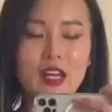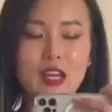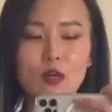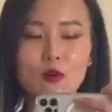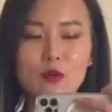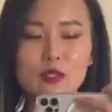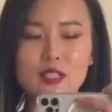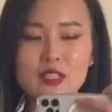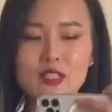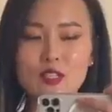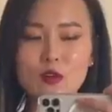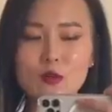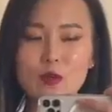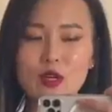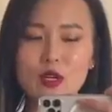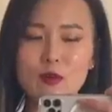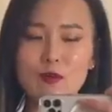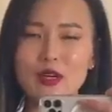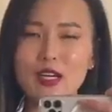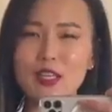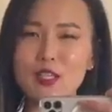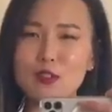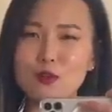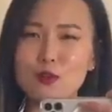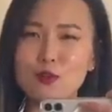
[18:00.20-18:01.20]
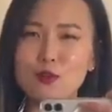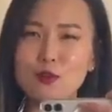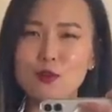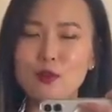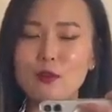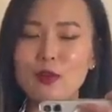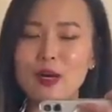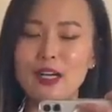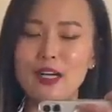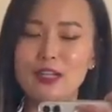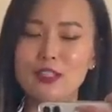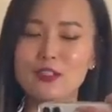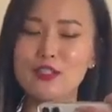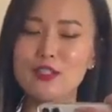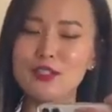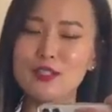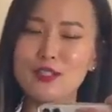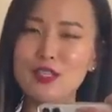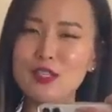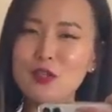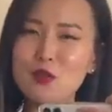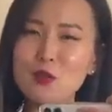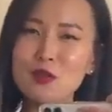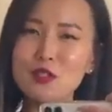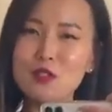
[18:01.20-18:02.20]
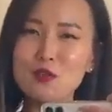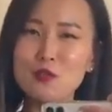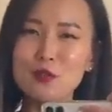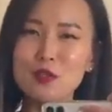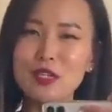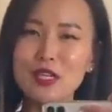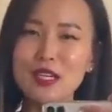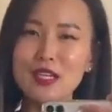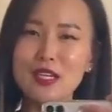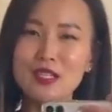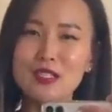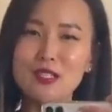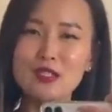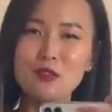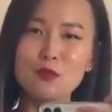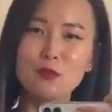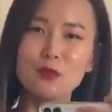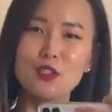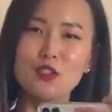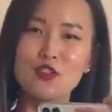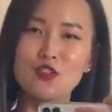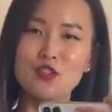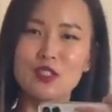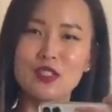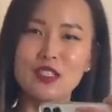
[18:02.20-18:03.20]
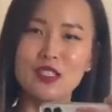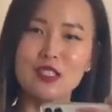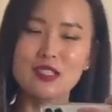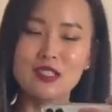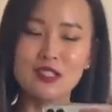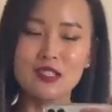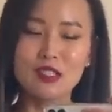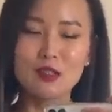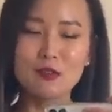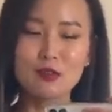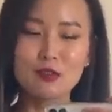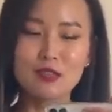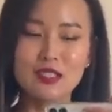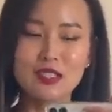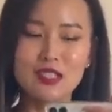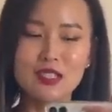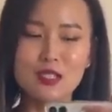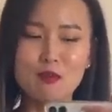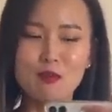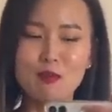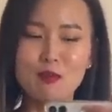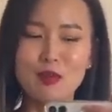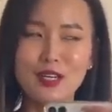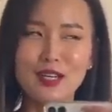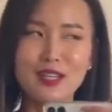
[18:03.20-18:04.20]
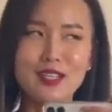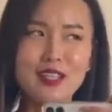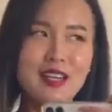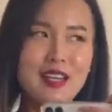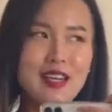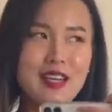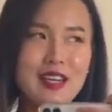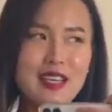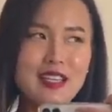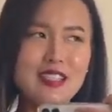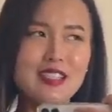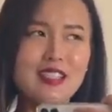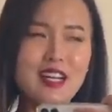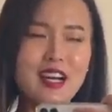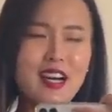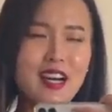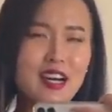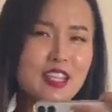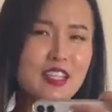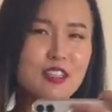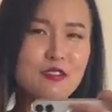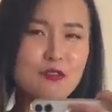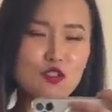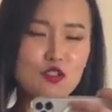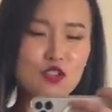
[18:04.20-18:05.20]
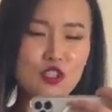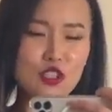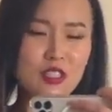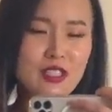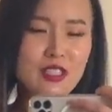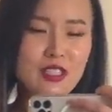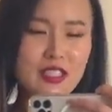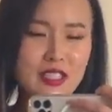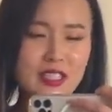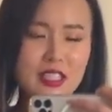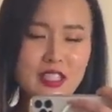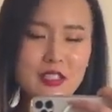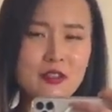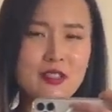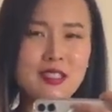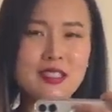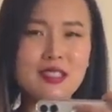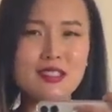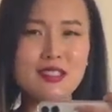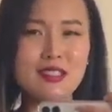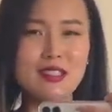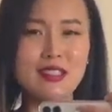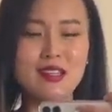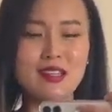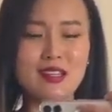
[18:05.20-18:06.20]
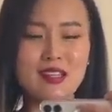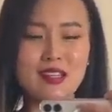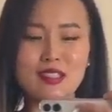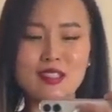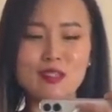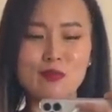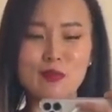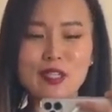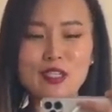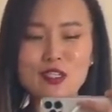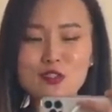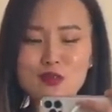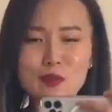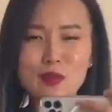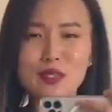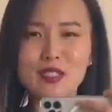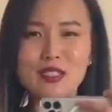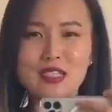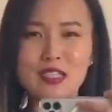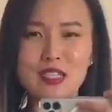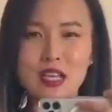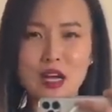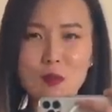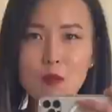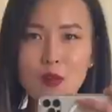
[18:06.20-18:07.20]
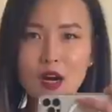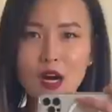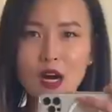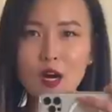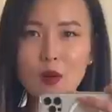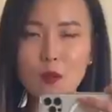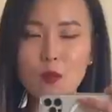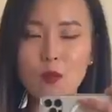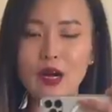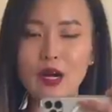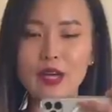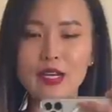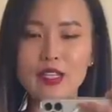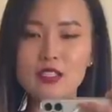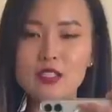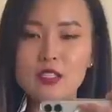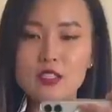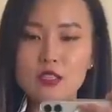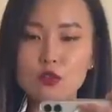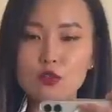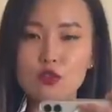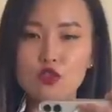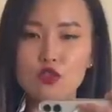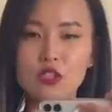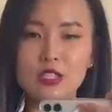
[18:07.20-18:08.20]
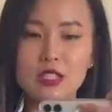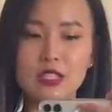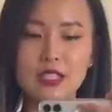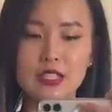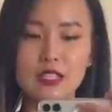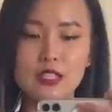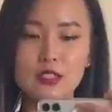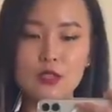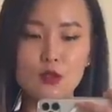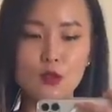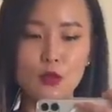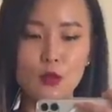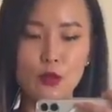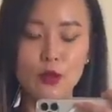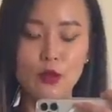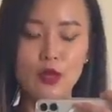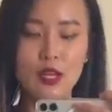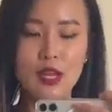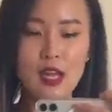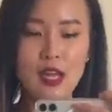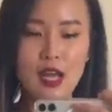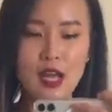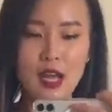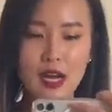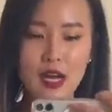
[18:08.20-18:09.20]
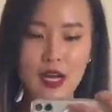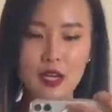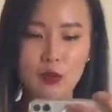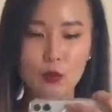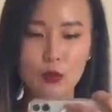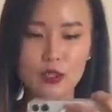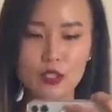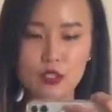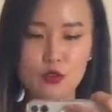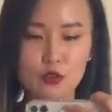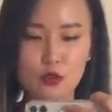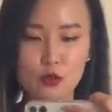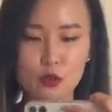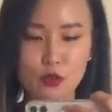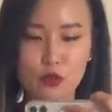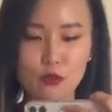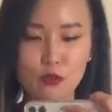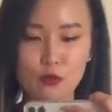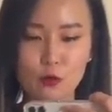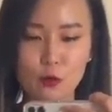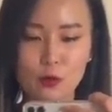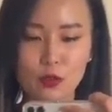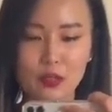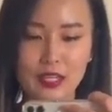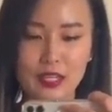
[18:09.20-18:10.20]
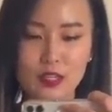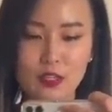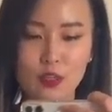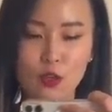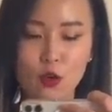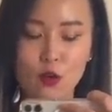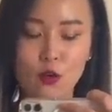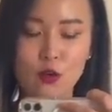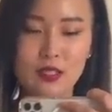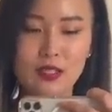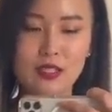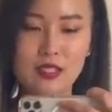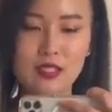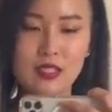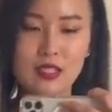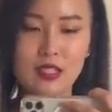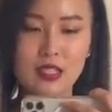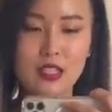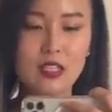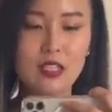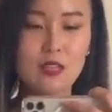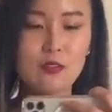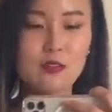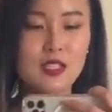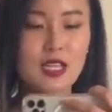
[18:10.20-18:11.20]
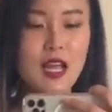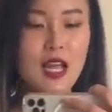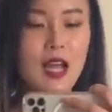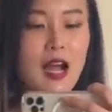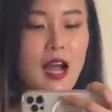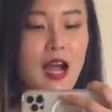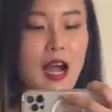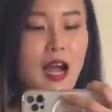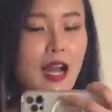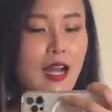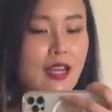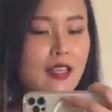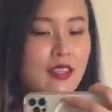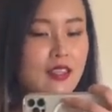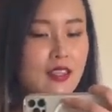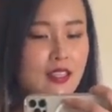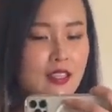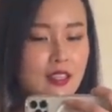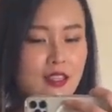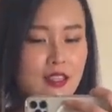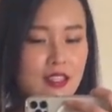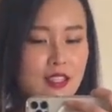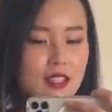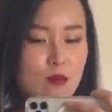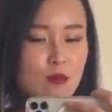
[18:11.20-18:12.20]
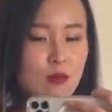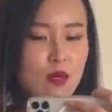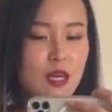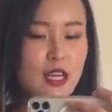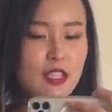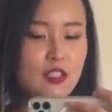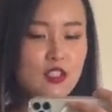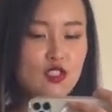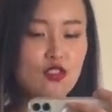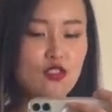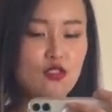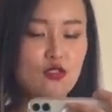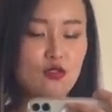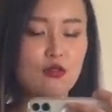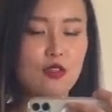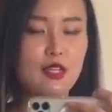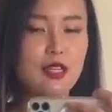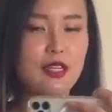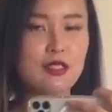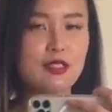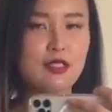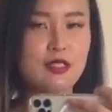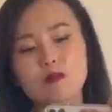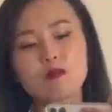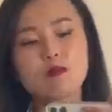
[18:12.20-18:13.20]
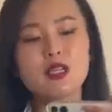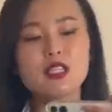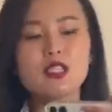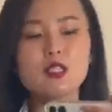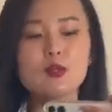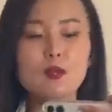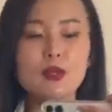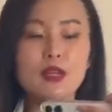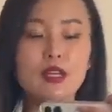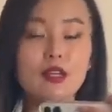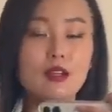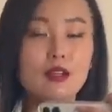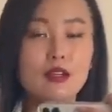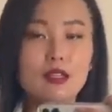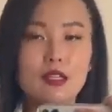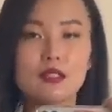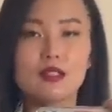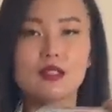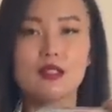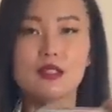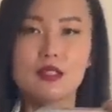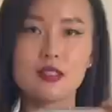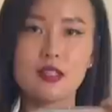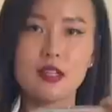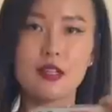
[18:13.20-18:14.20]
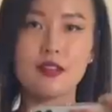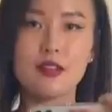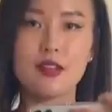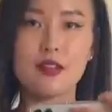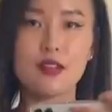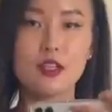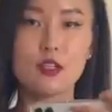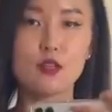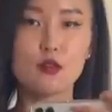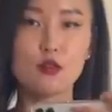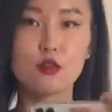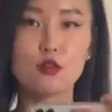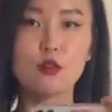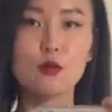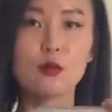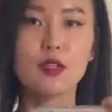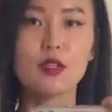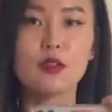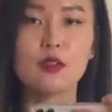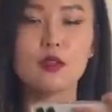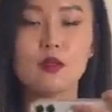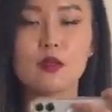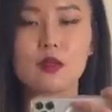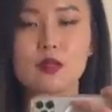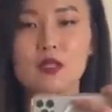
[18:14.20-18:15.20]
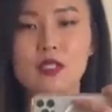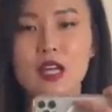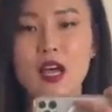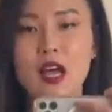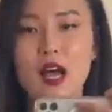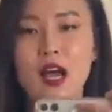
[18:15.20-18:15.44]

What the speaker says: I was gonna wear my new March sequin dress, which is sleeveless, but it's kind of chilly here in Sydney. It's meant to be summer, but it's still chilly. So I wanted to go for like longer sleeves. I think this March dress must be a classic style that they do because